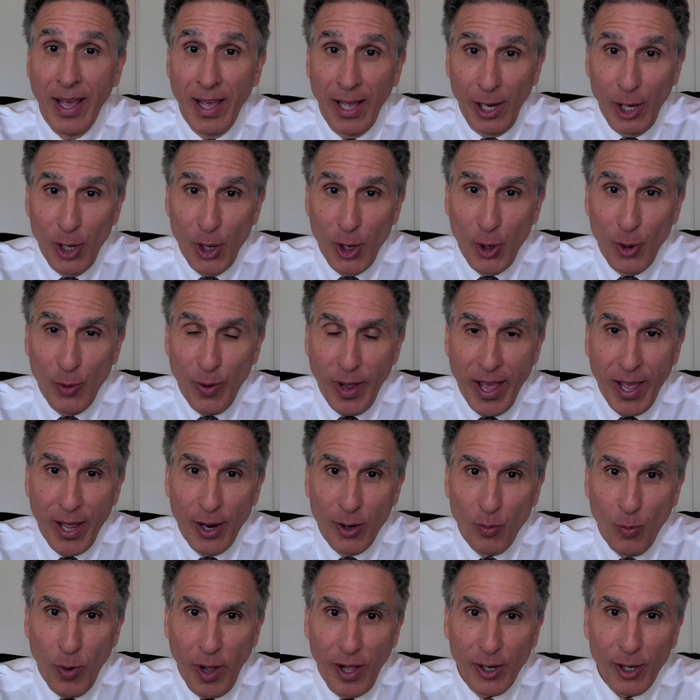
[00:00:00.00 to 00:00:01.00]
Hello
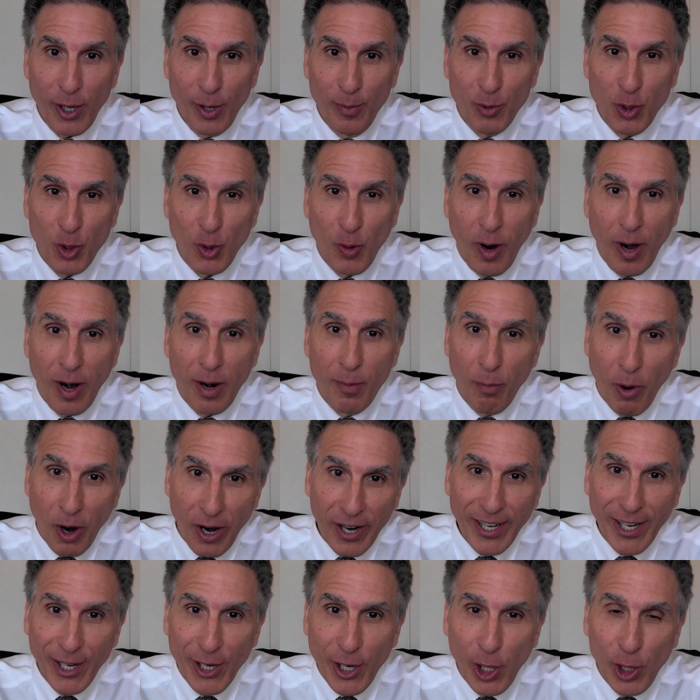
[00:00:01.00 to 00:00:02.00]
and welcome to our
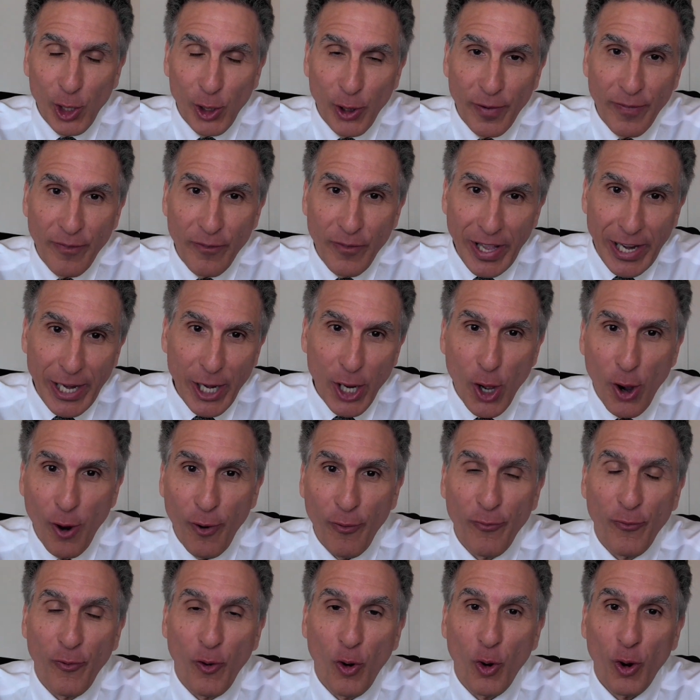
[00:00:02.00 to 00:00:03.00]
Market Alert video
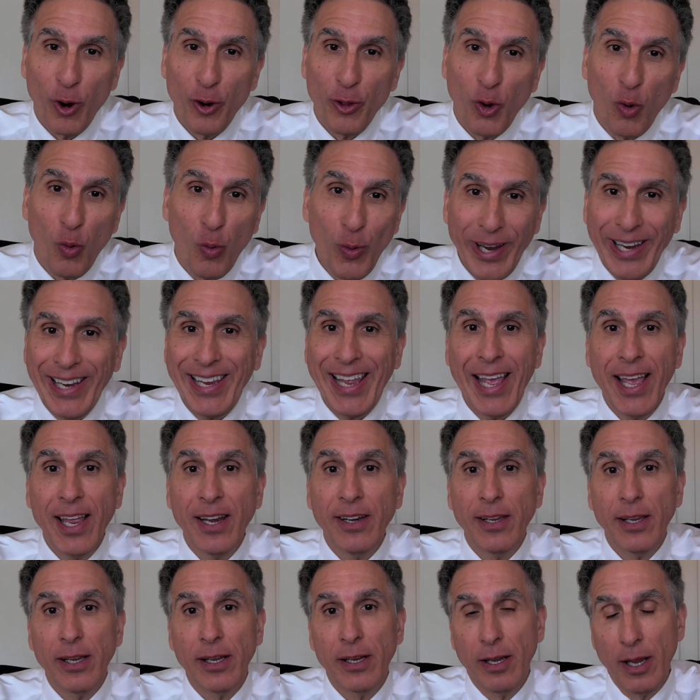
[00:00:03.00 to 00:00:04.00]
for the week
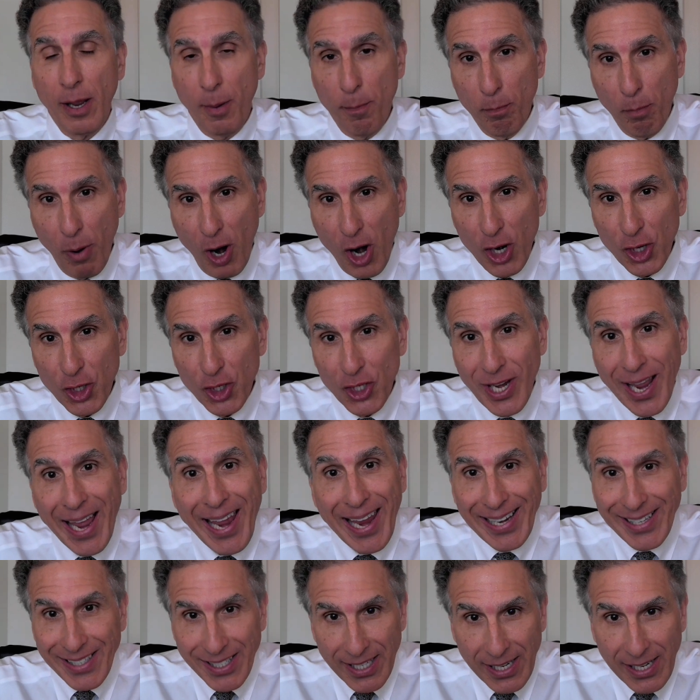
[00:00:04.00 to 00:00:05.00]
ended March
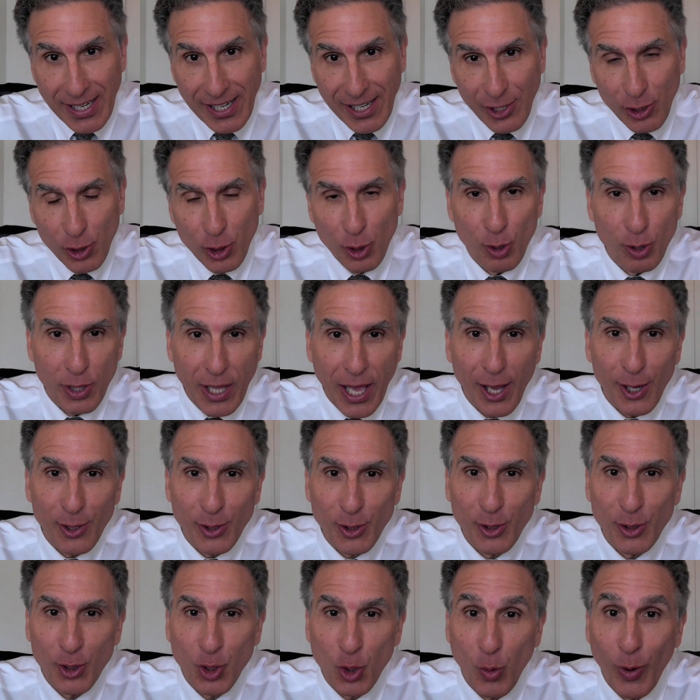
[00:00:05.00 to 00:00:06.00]
18,
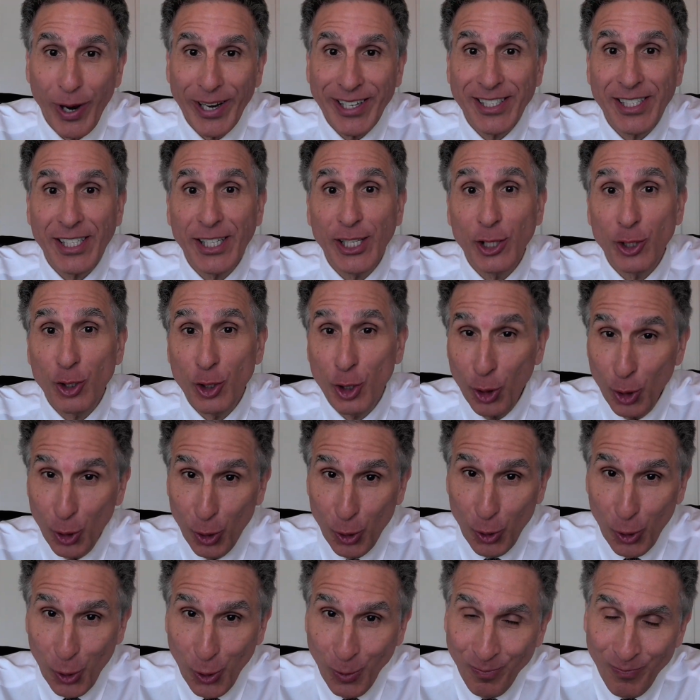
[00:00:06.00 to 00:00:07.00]

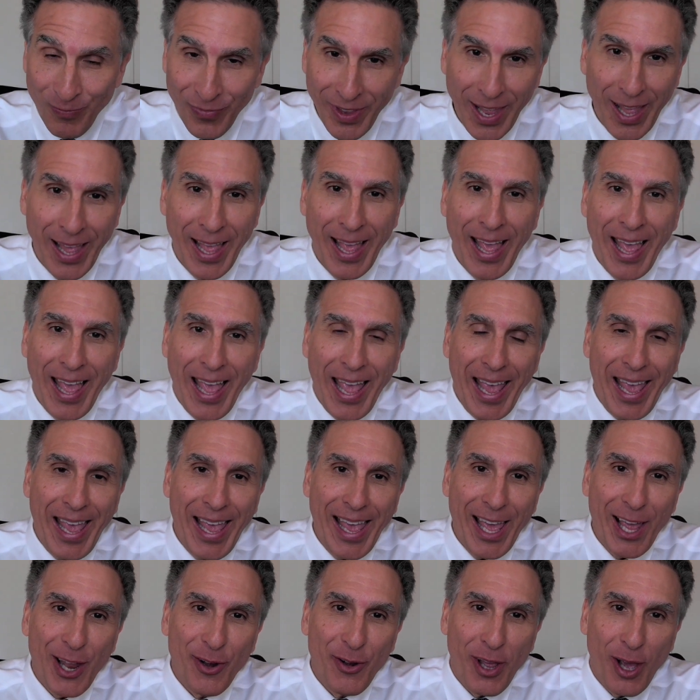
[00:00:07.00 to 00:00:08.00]
2022.
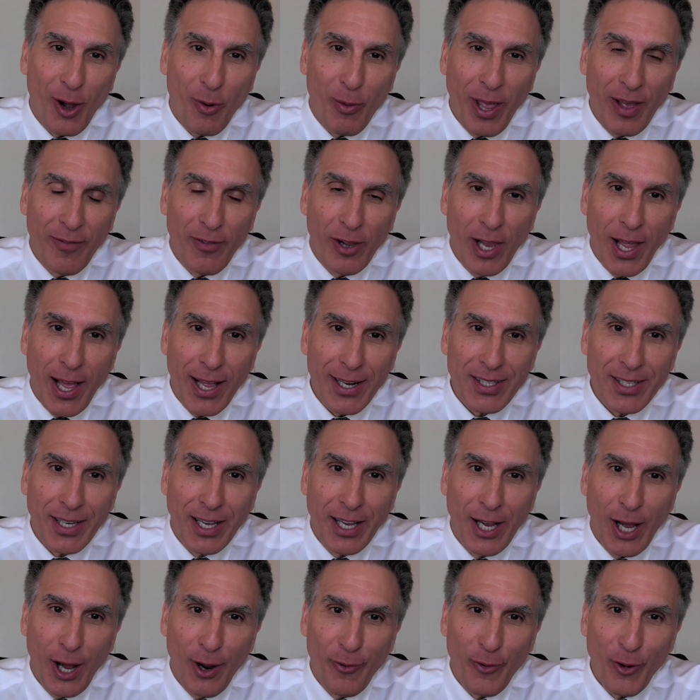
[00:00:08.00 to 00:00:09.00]
And we have a lot to
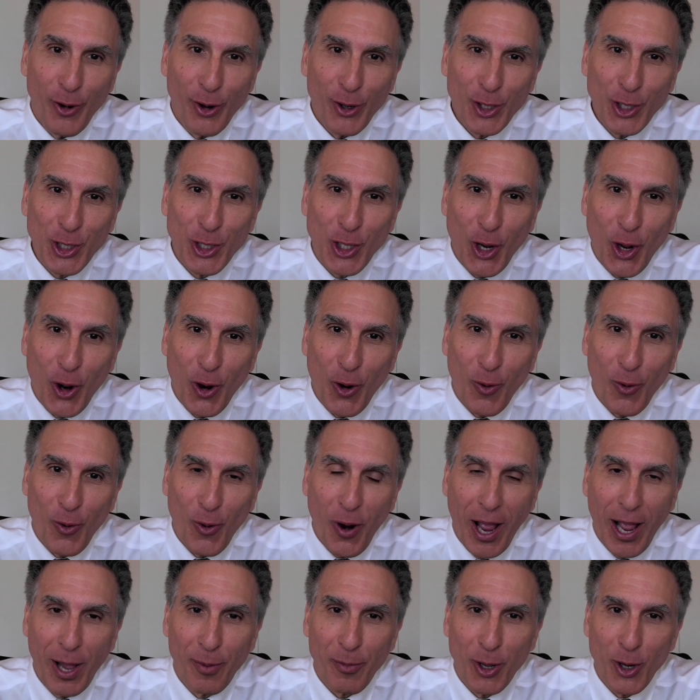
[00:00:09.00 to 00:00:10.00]
cover,
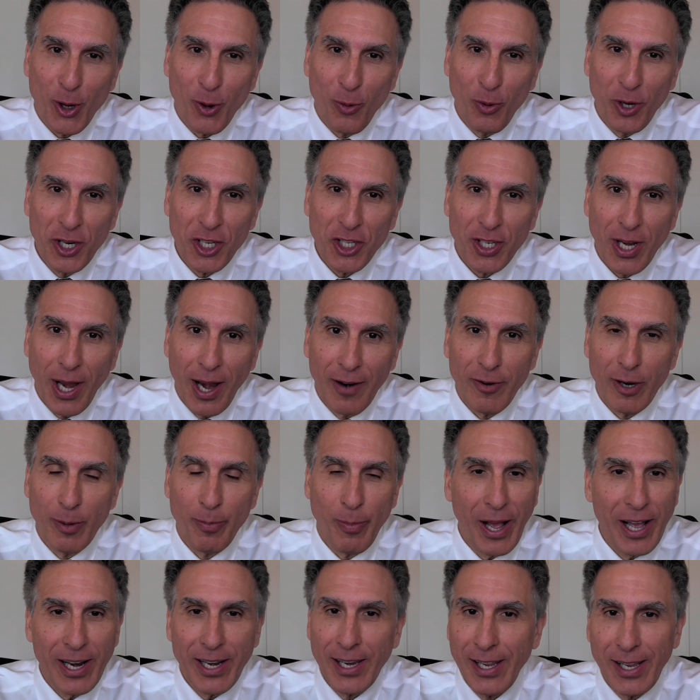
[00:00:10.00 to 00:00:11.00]
so I'm going to wish
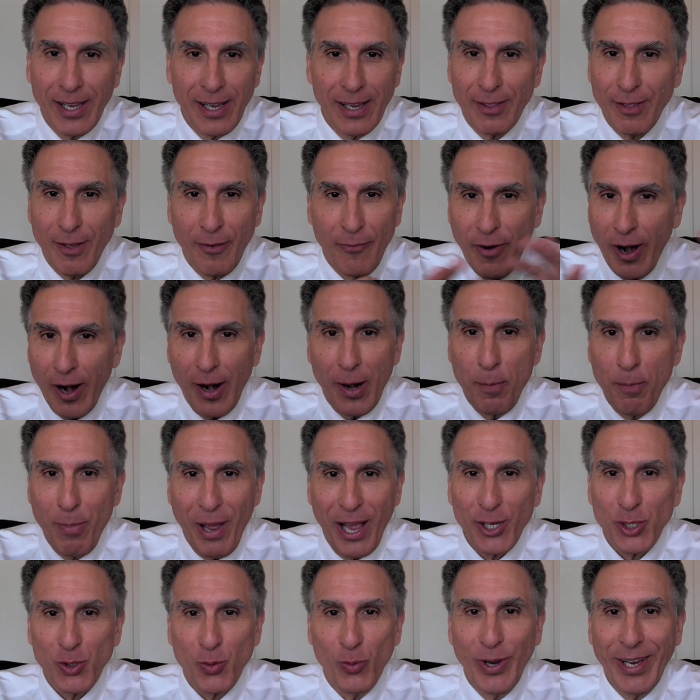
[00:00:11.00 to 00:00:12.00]
everybody the very
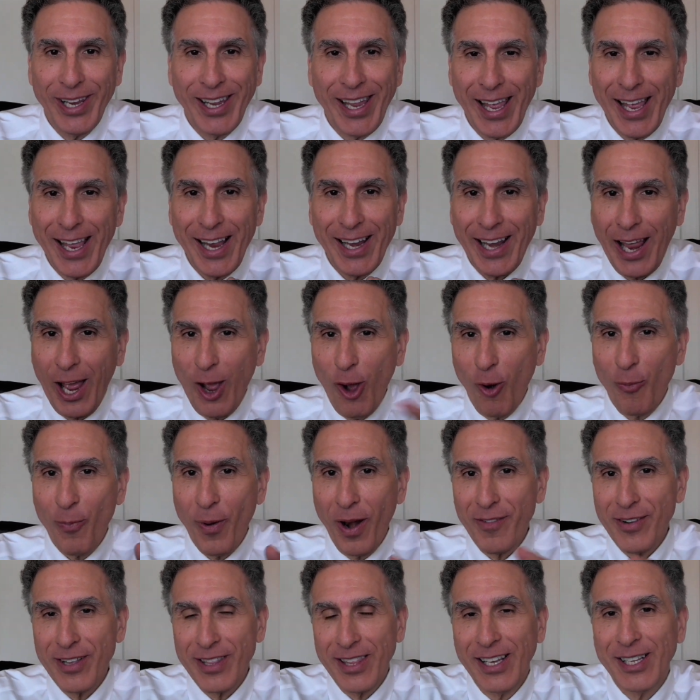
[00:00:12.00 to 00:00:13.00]
best weekend. I hope
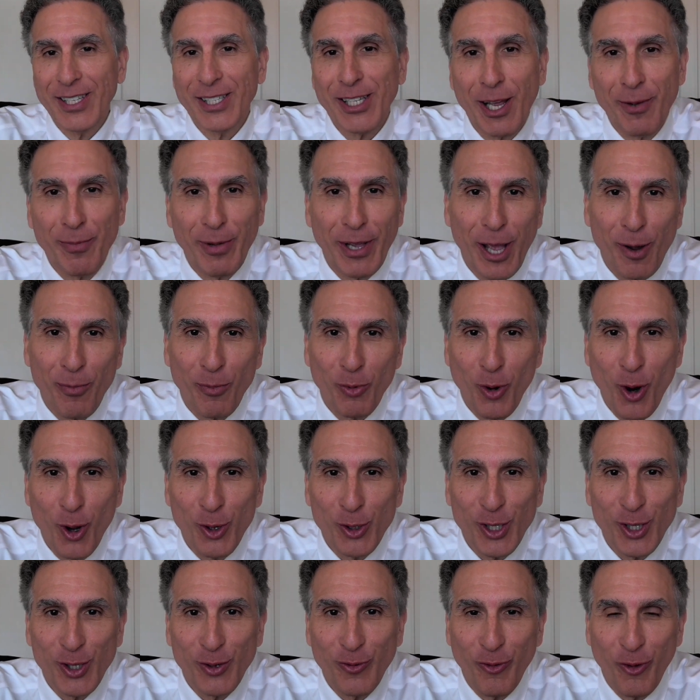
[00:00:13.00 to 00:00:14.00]
everything's coming up
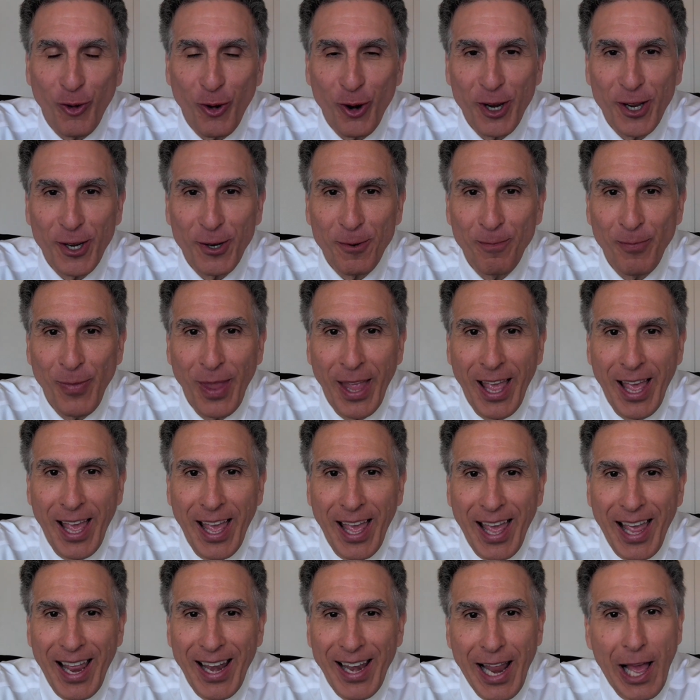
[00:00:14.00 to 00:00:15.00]
roses for you.
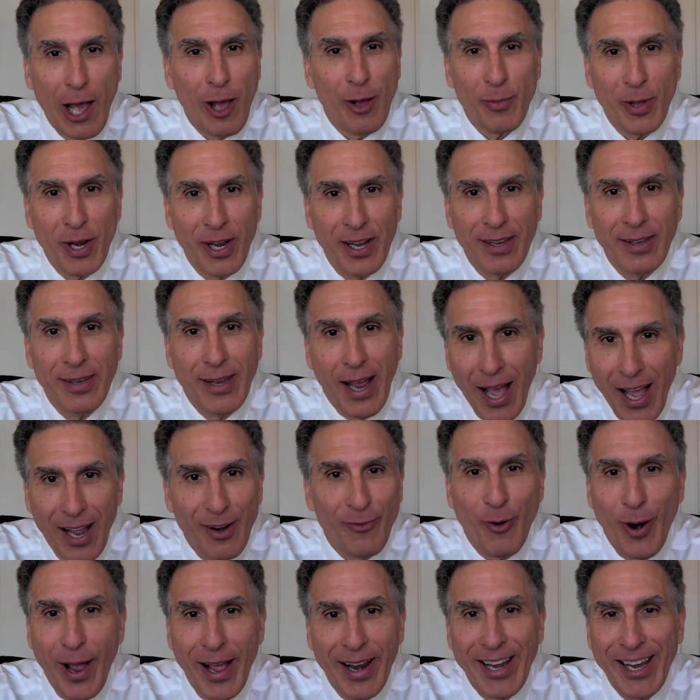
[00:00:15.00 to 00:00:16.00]
And now I'm going to
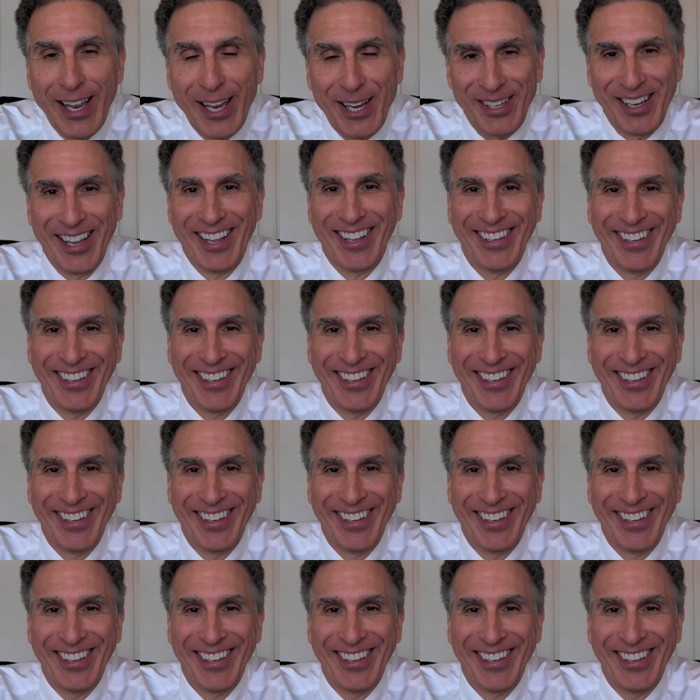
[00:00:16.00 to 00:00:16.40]
dive right in.